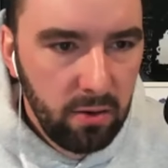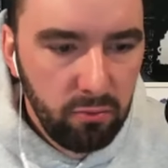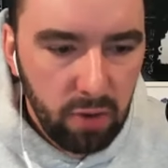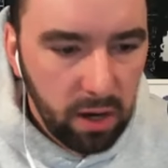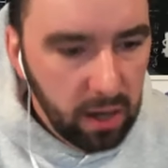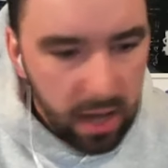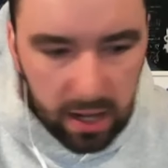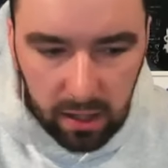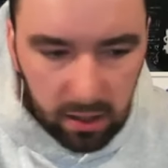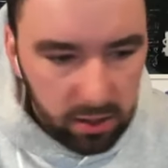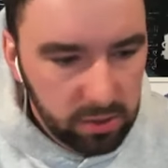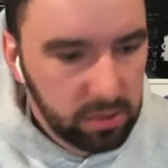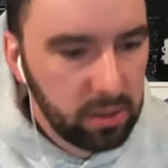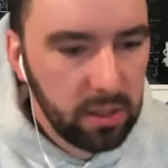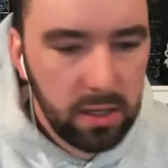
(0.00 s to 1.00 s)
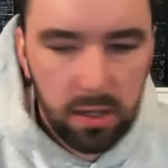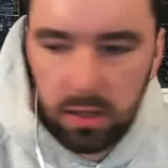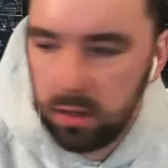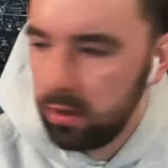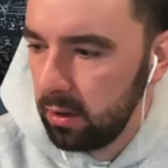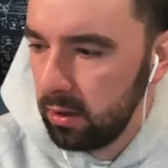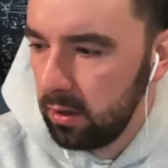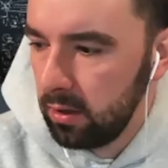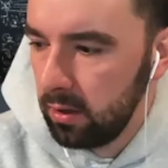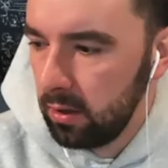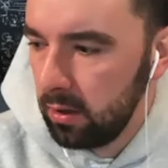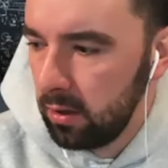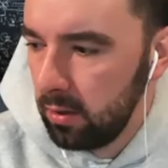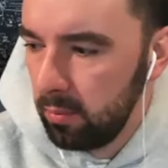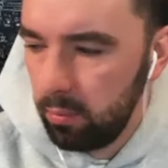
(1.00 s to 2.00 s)
relentlessly
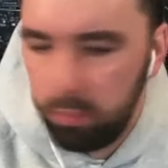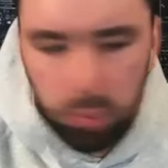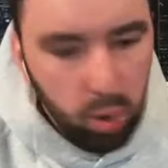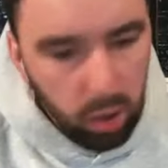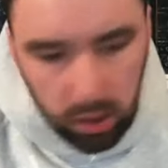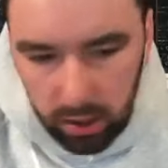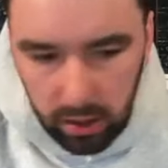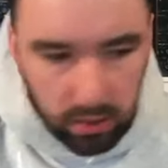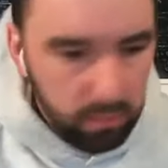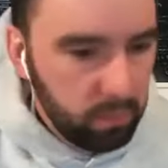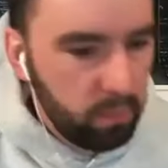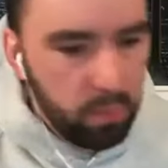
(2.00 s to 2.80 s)
pulling